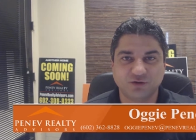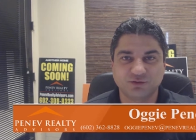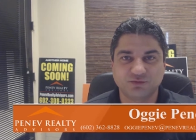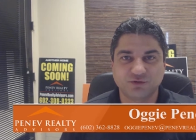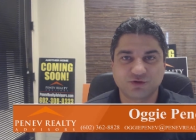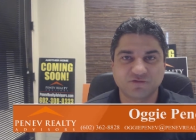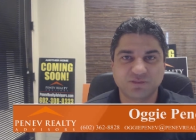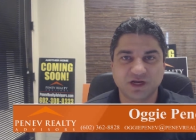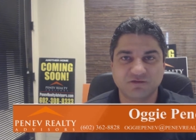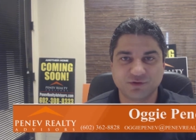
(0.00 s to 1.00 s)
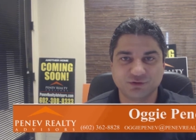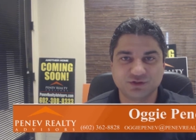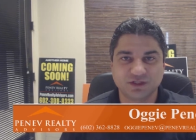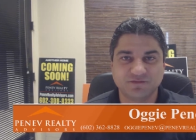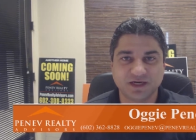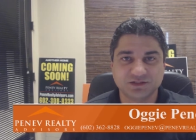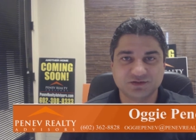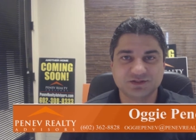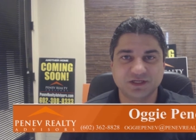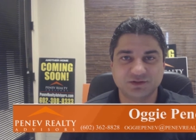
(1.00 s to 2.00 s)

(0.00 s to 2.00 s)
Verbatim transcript: owner broker of Penev Realty Advisors,